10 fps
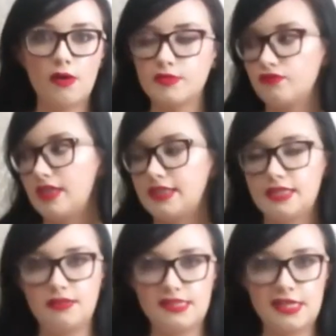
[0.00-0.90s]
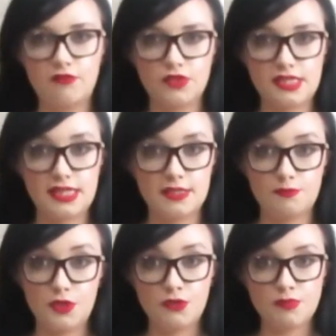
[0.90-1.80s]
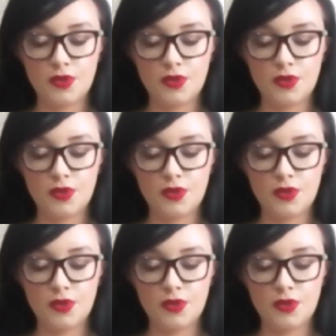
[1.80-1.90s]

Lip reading: I was reading Dita Von Teese's beauty